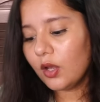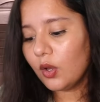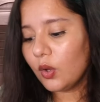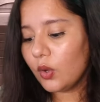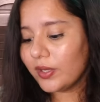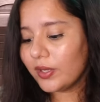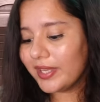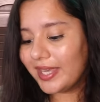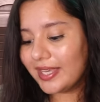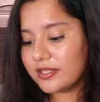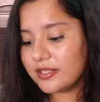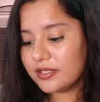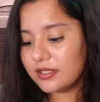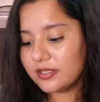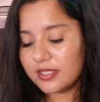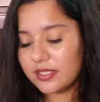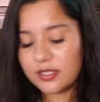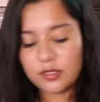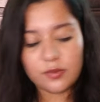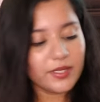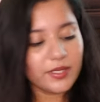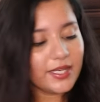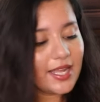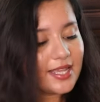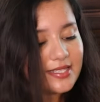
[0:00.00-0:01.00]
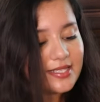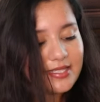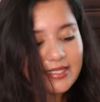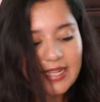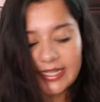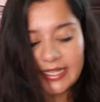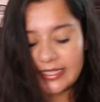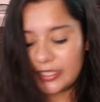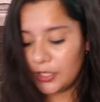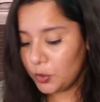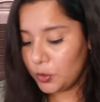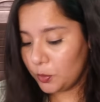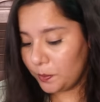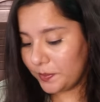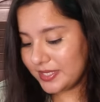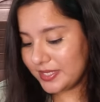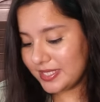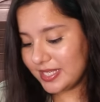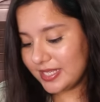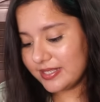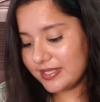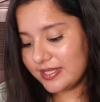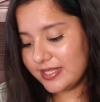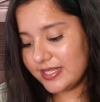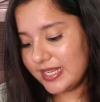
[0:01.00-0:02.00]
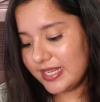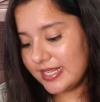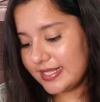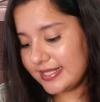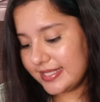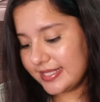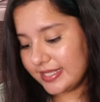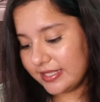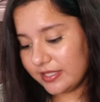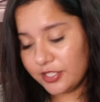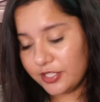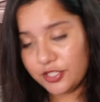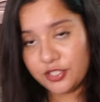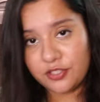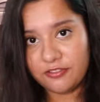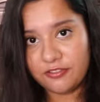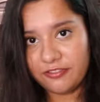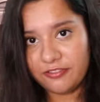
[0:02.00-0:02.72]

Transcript: Okay, so this one has 92% snail secretion